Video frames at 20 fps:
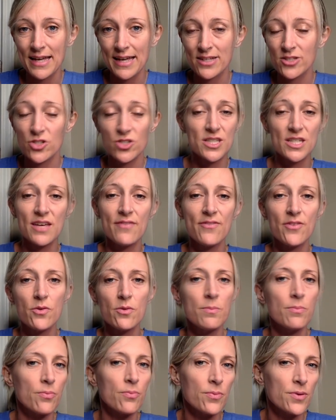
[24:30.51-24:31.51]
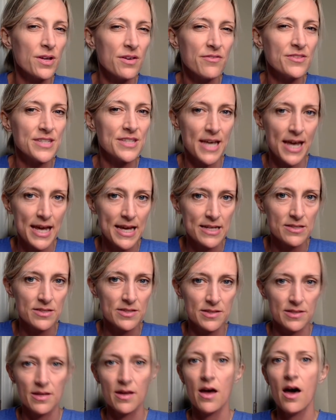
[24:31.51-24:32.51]
just to give you a brief
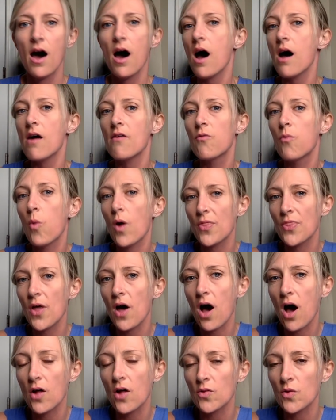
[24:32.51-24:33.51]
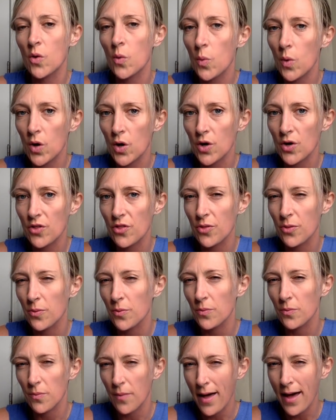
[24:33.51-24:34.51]
taste of what the Hollow Earth
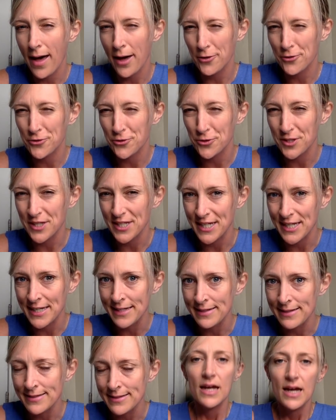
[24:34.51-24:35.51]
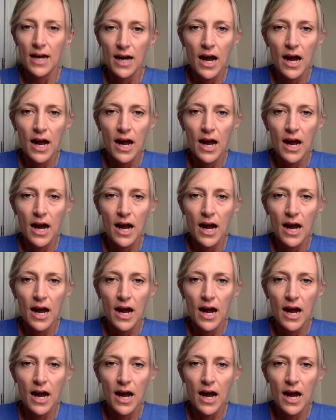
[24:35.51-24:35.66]
actually is,